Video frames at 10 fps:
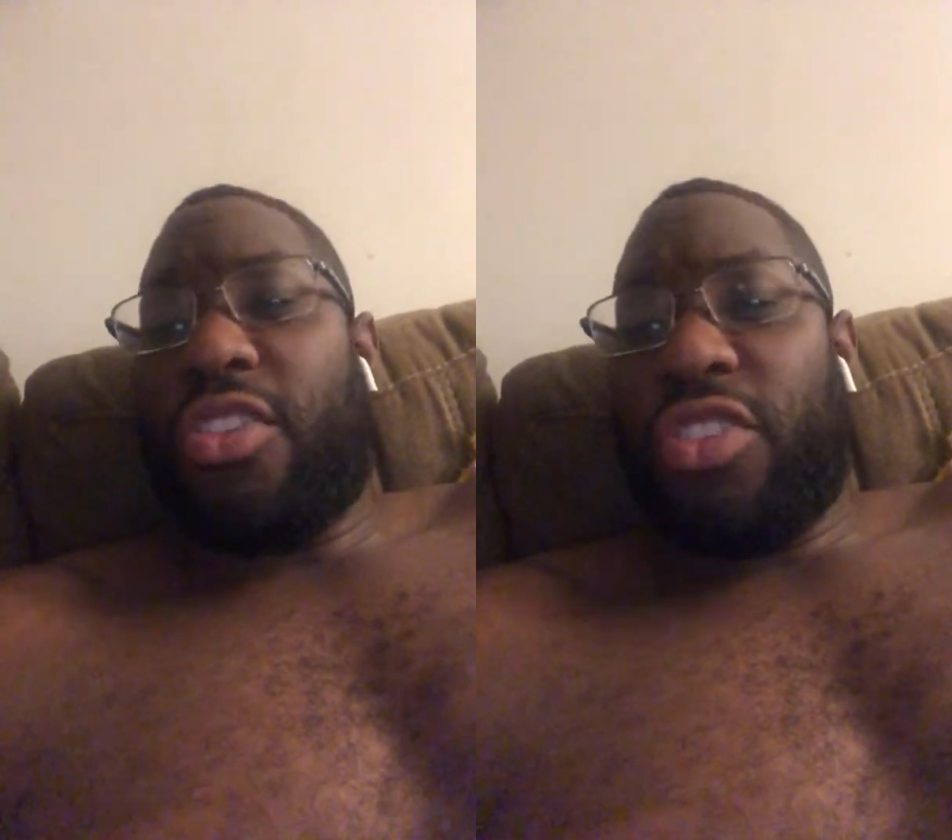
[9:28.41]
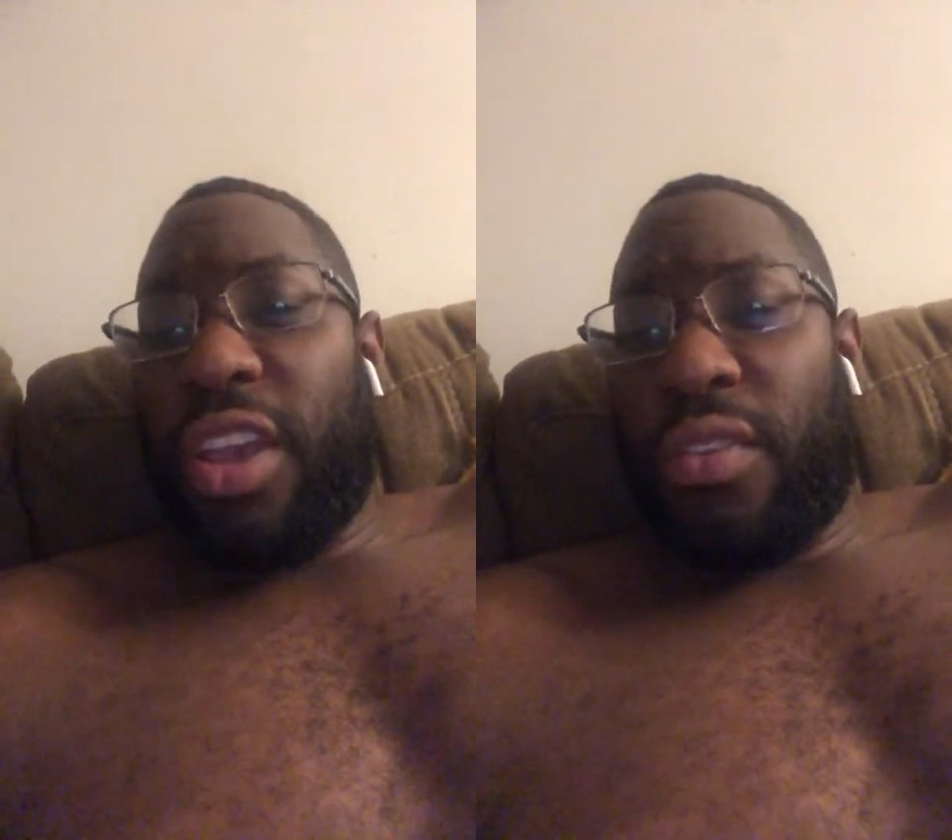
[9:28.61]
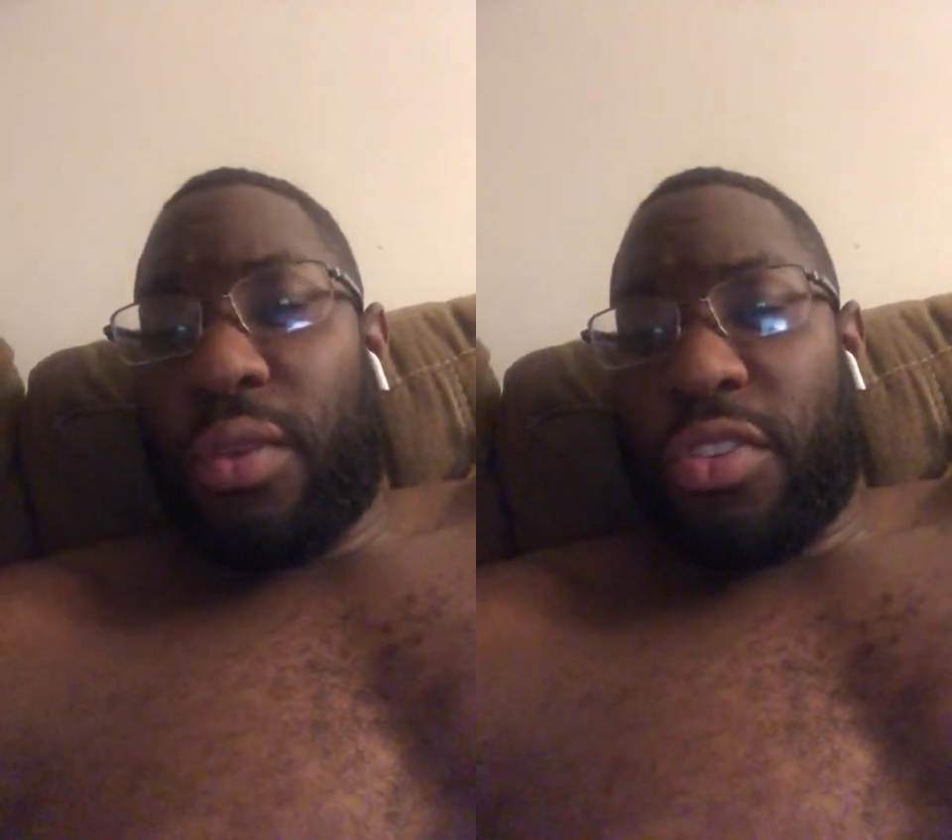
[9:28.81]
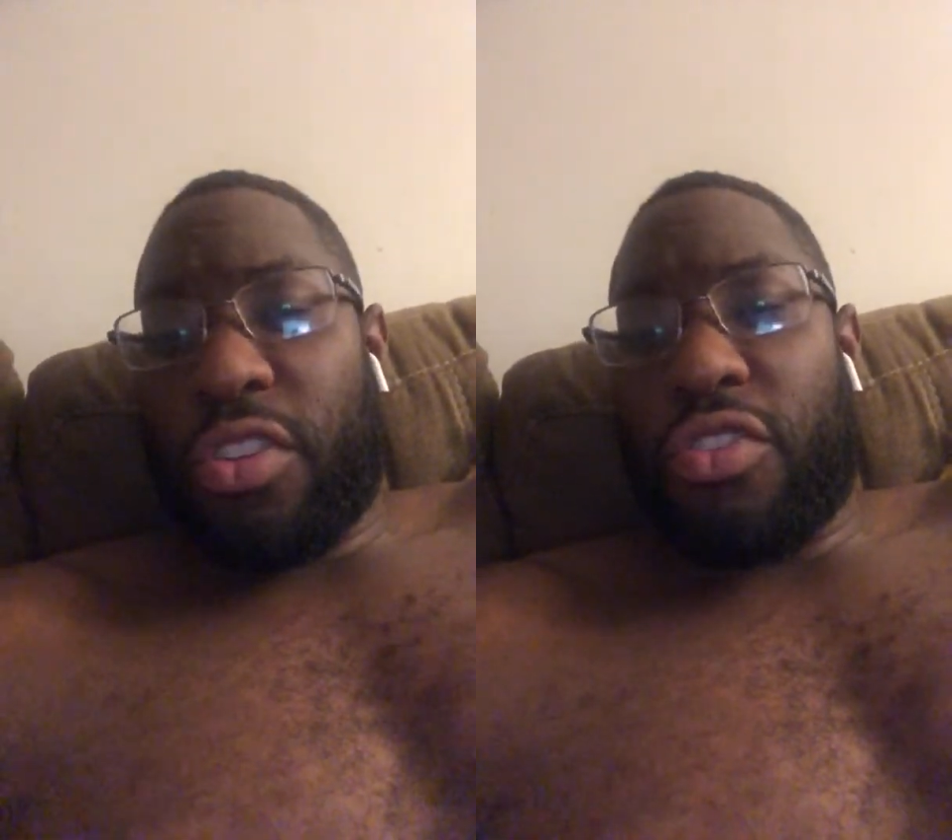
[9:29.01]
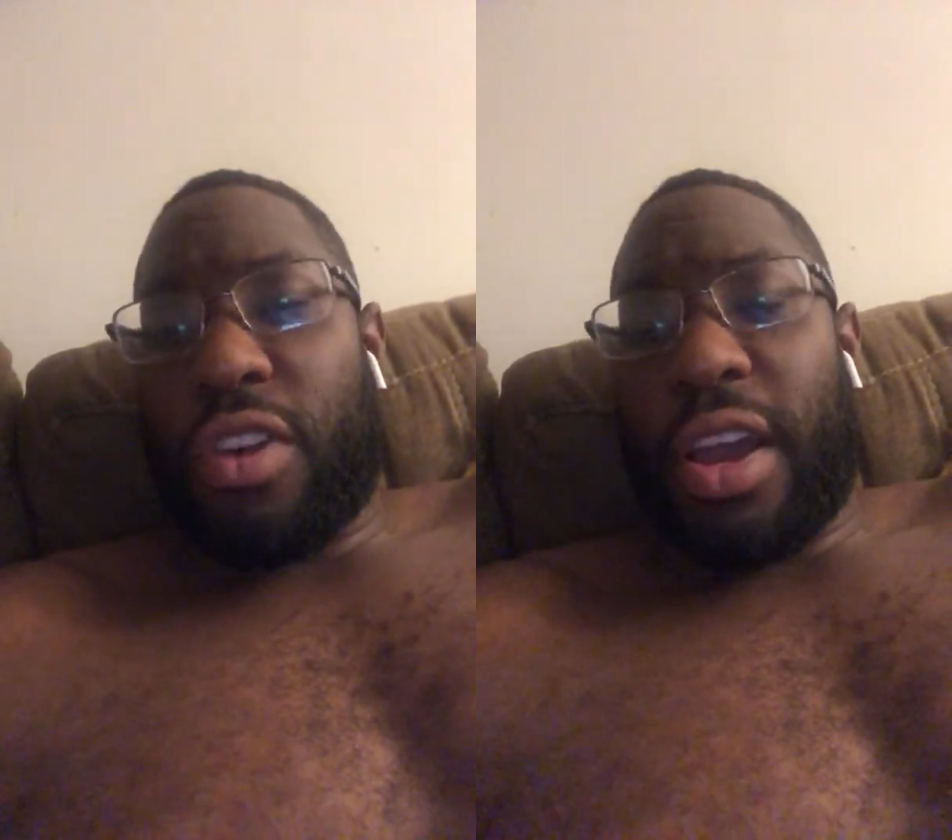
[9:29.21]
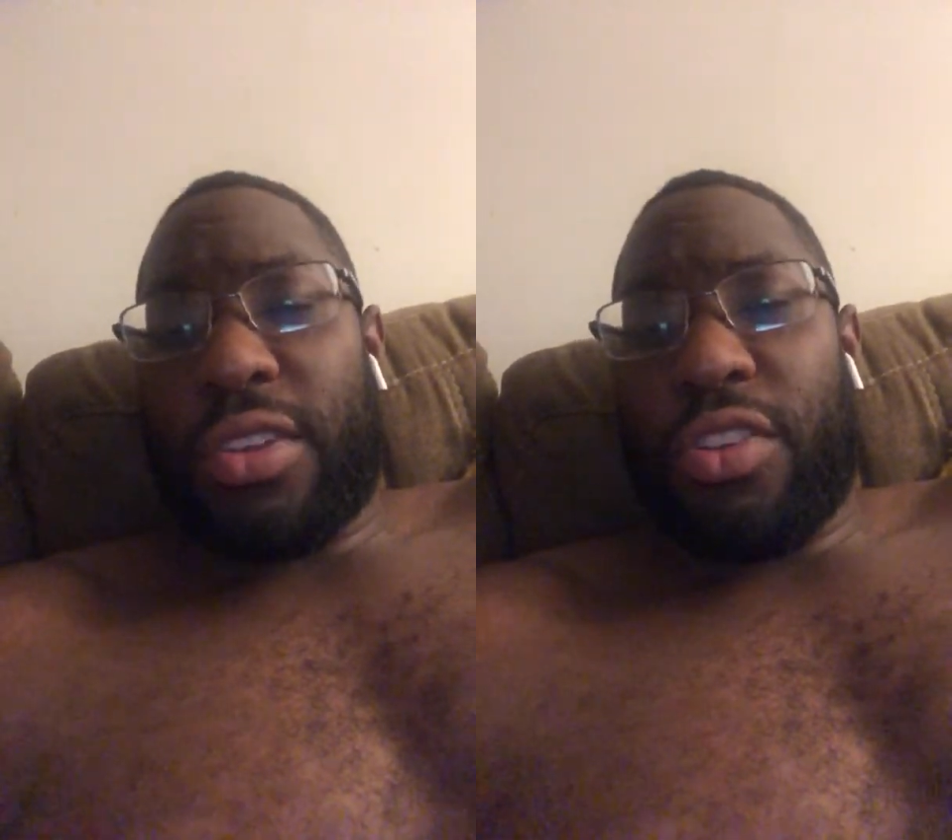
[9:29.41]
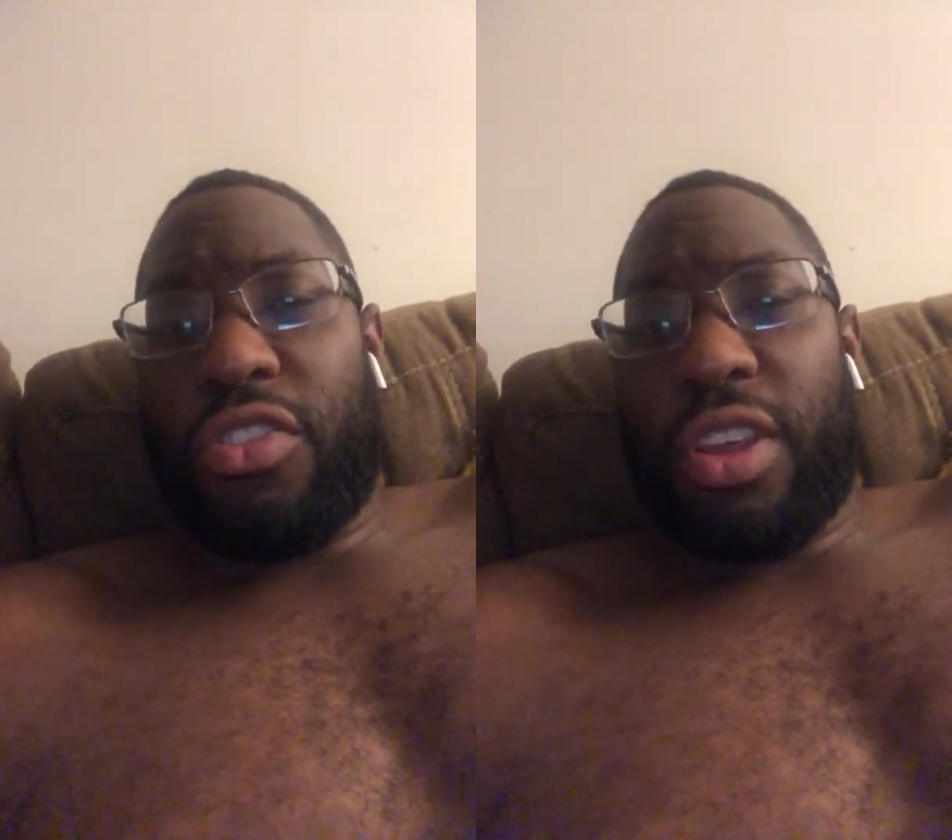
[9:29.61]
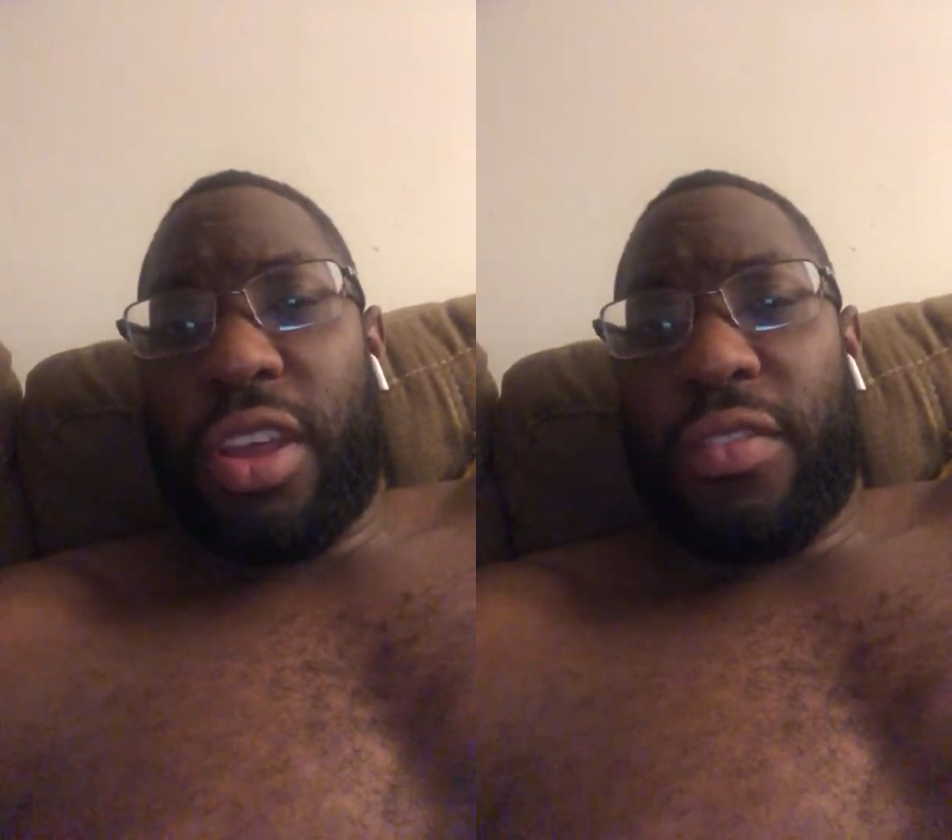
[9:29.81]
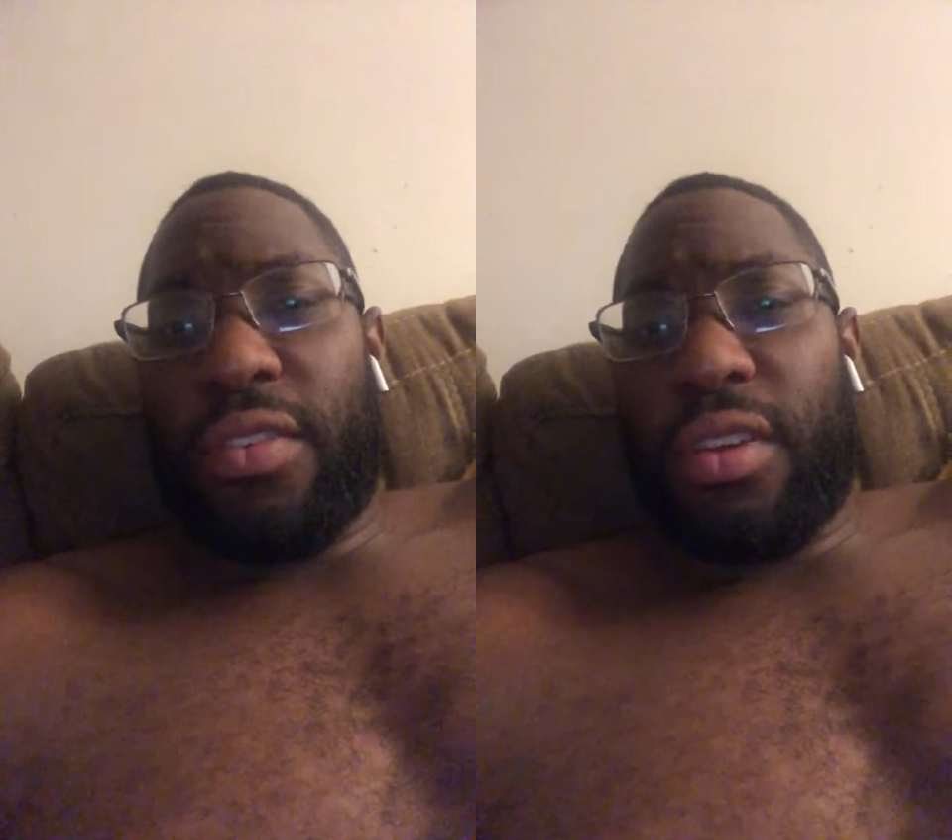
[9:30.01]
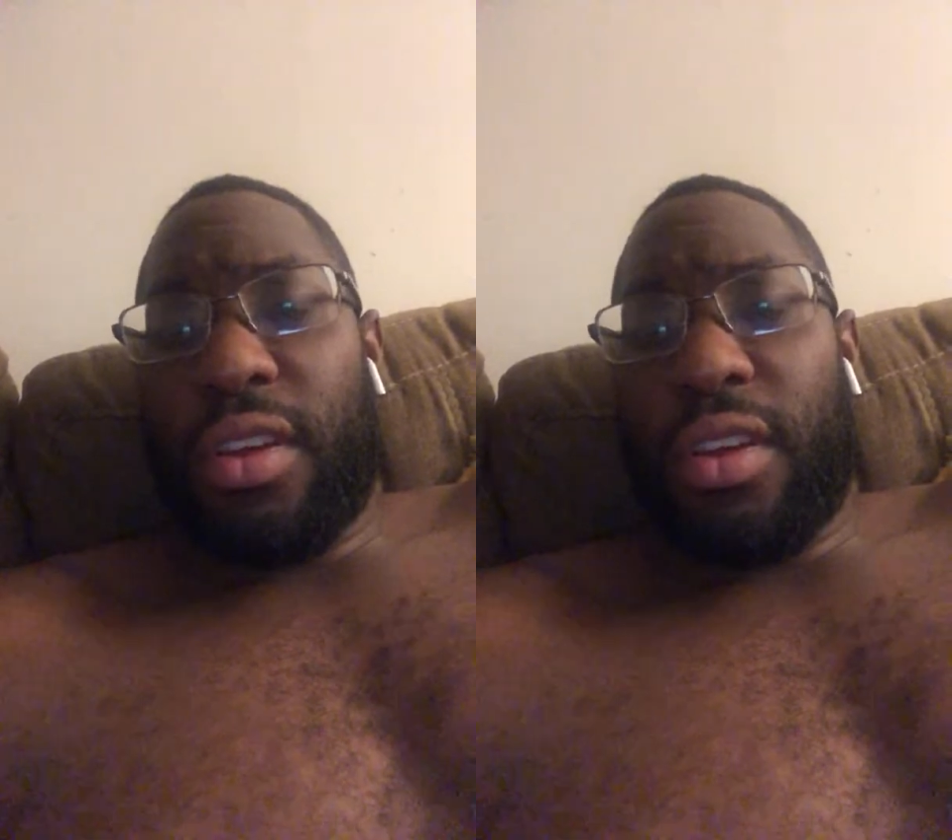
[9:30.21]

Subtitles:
achieved what you're trying to achieve.